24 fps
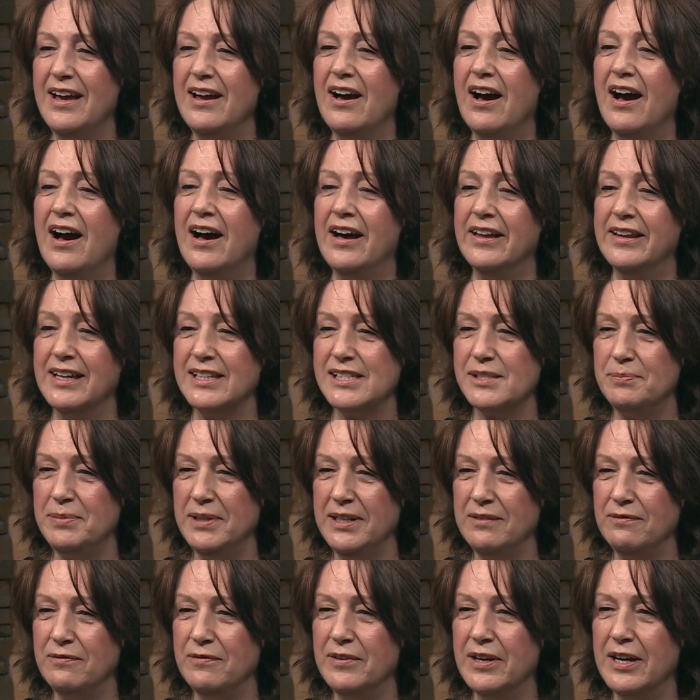Ah, that's
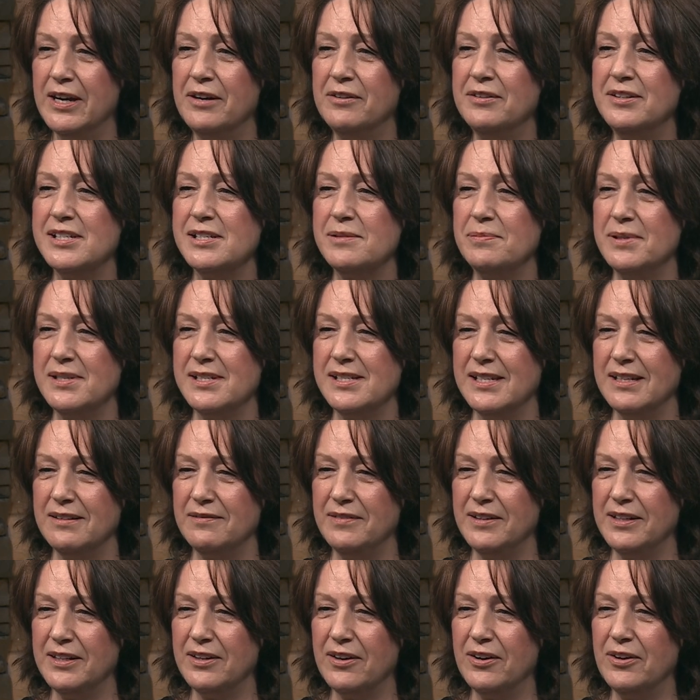being very
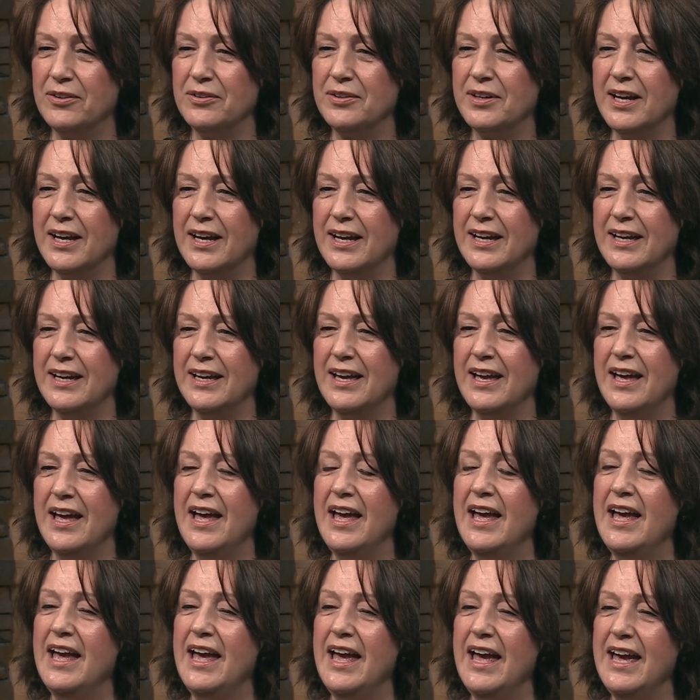specific. Okay.
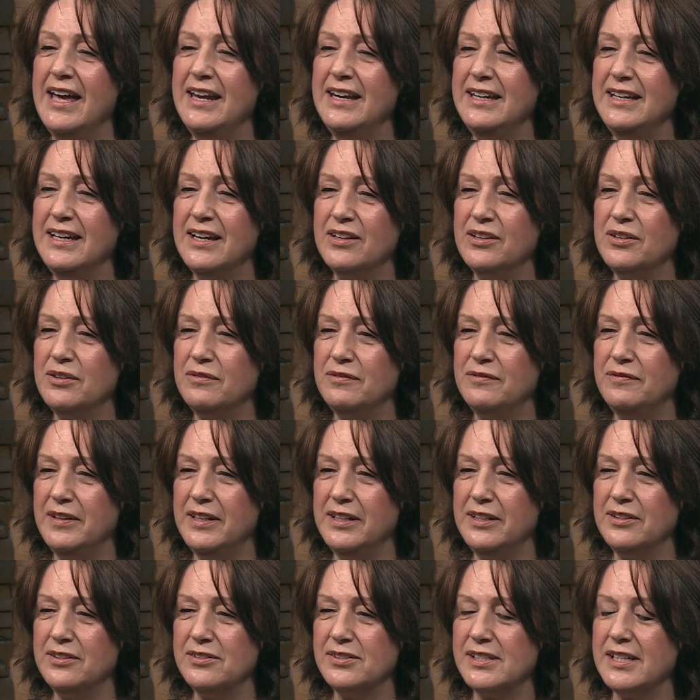Any other
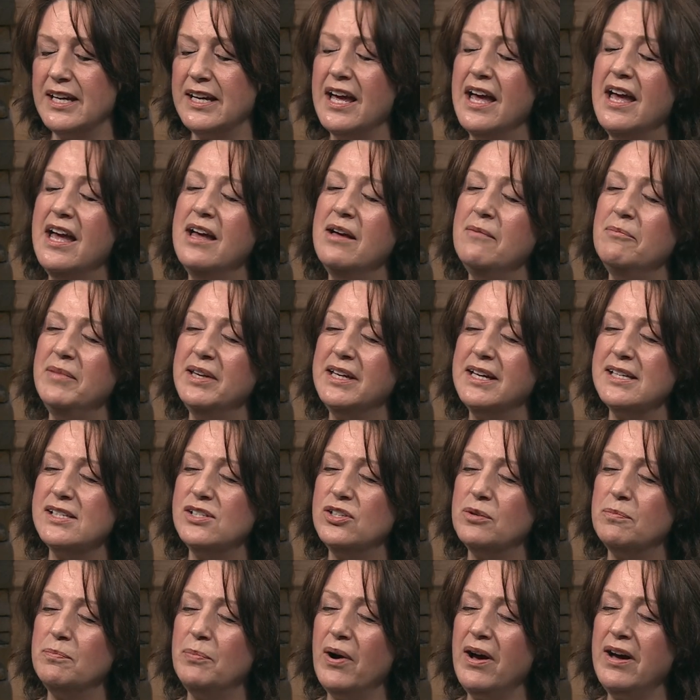fingers? Because
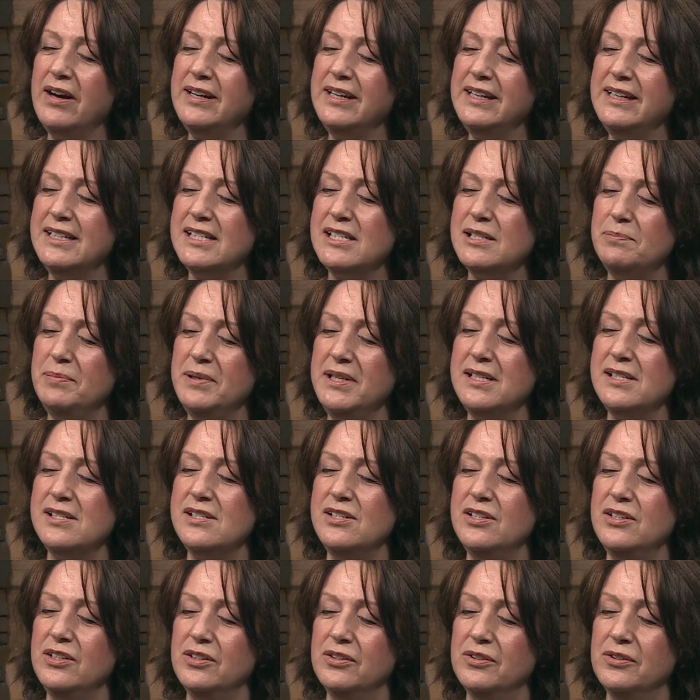your body speaks
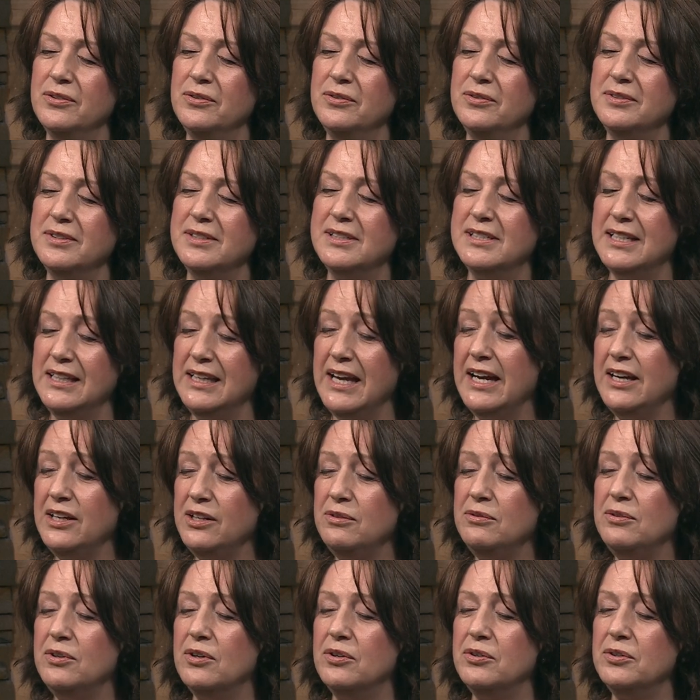to you to let
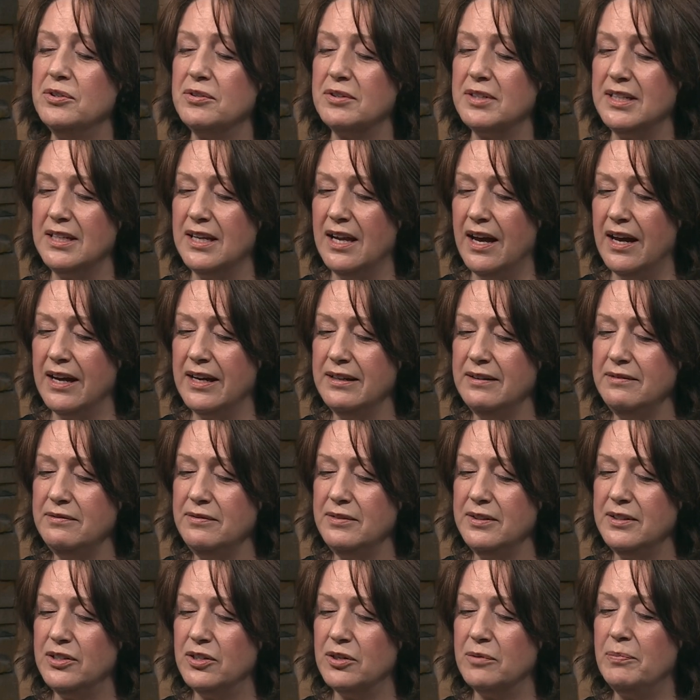you know you're alive.
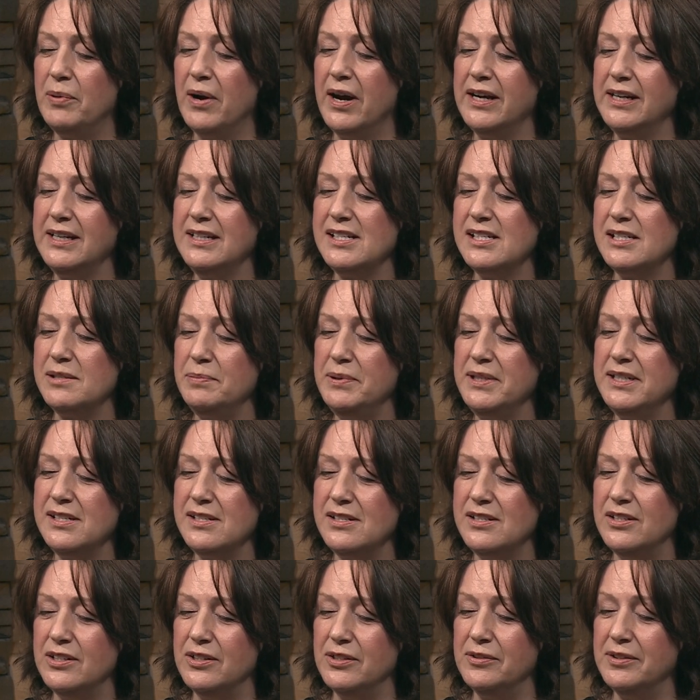Your body speaks
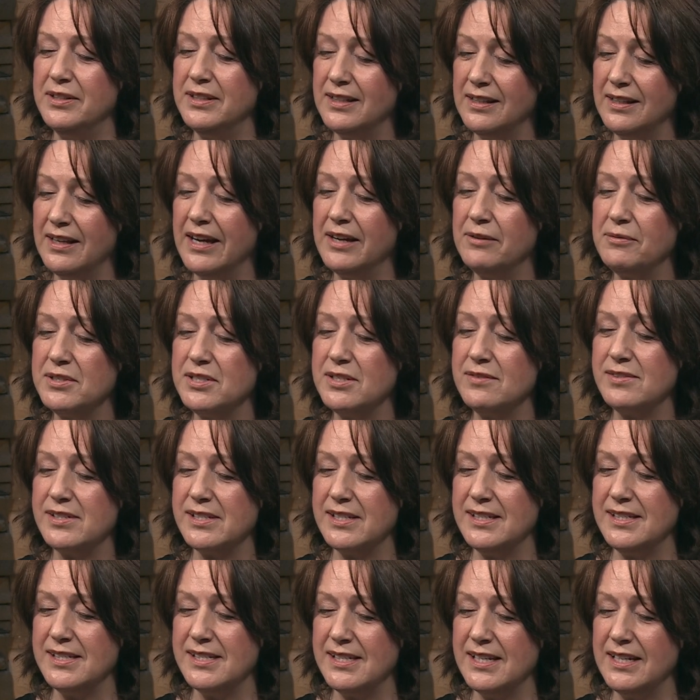to you in the language of
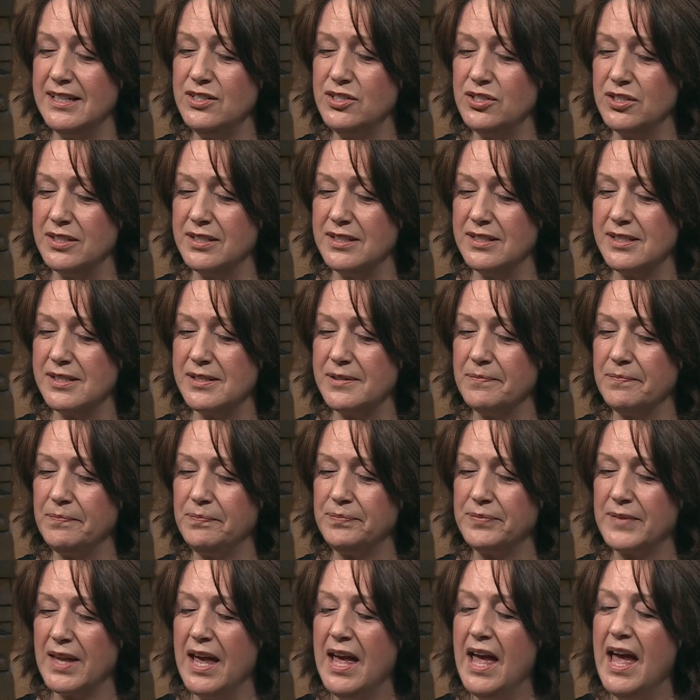sensations.
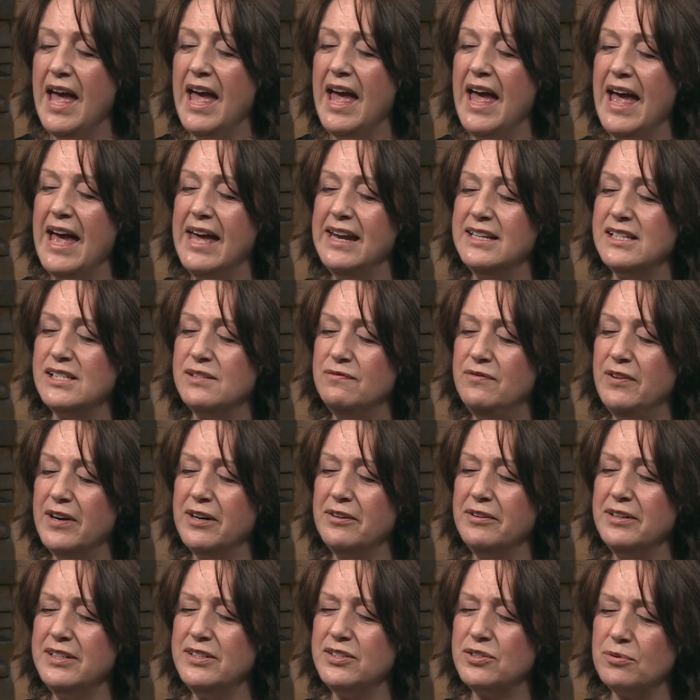And it's
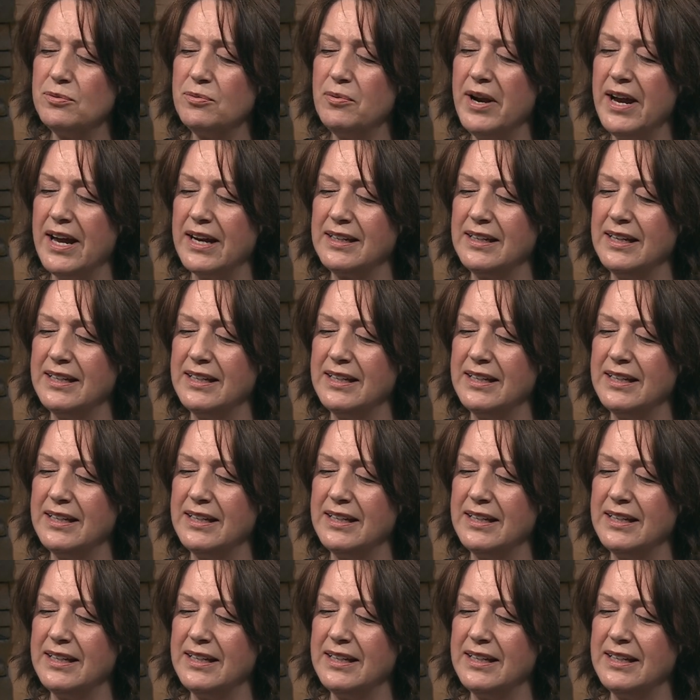very direct.